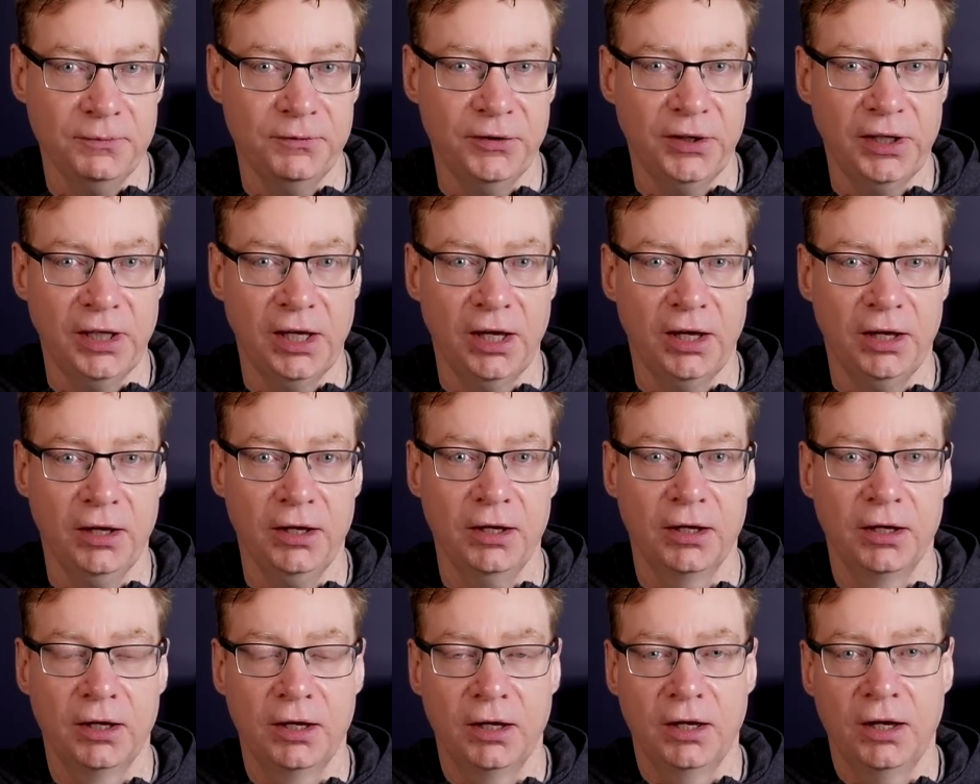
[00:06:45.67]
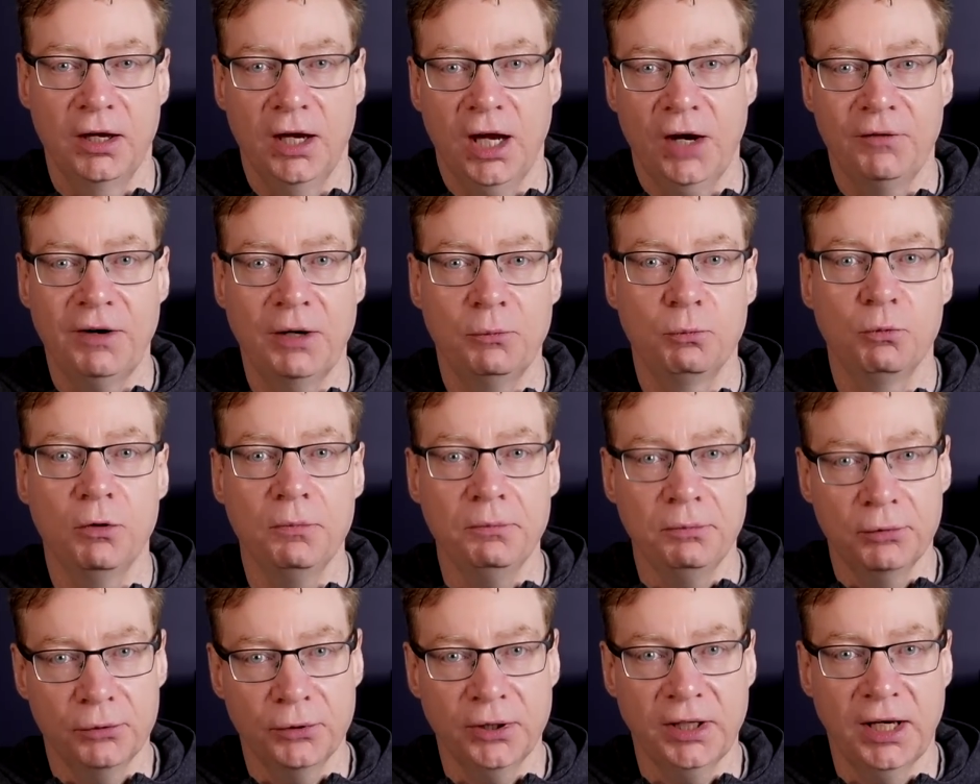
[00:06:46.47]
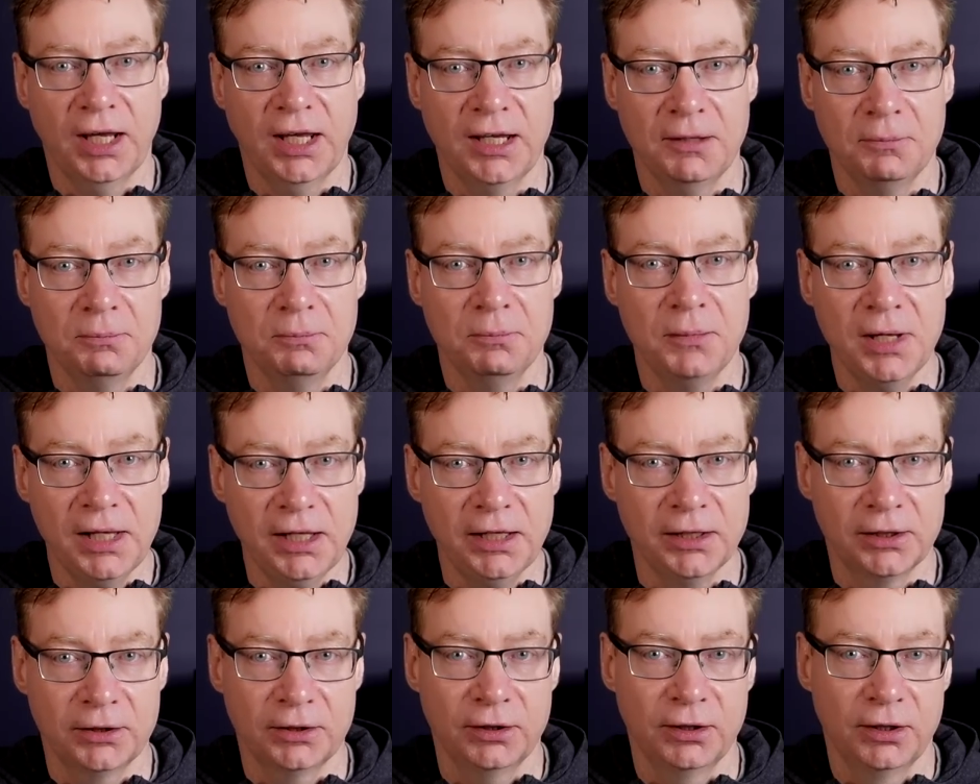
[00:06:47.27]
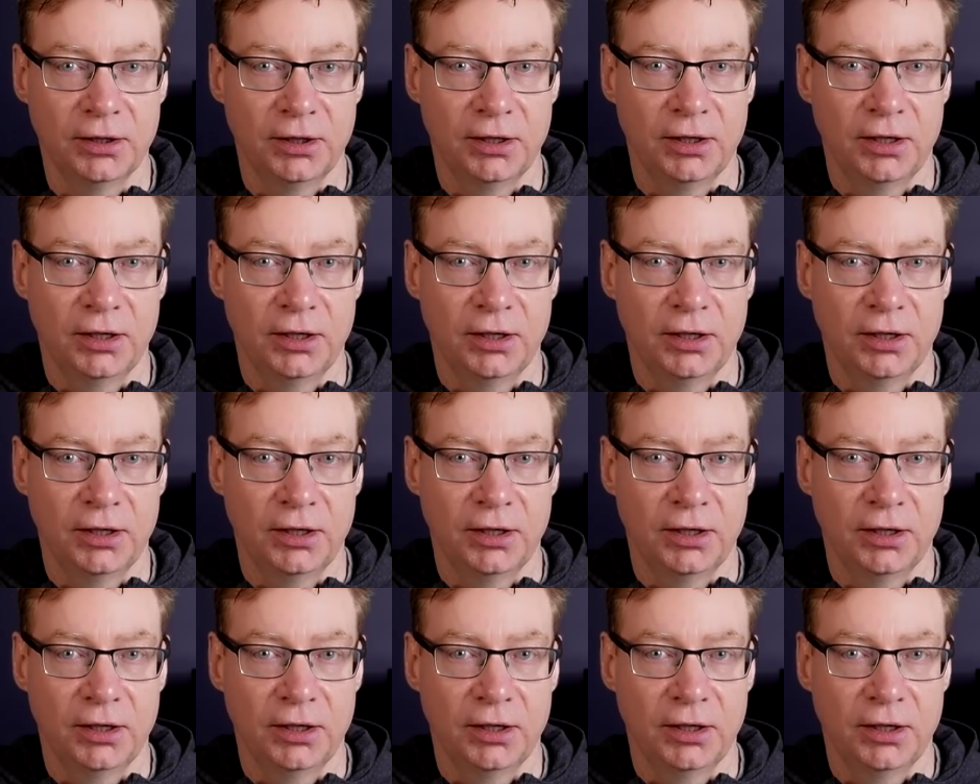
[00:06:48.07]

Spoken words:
for the year, around 1.8 million.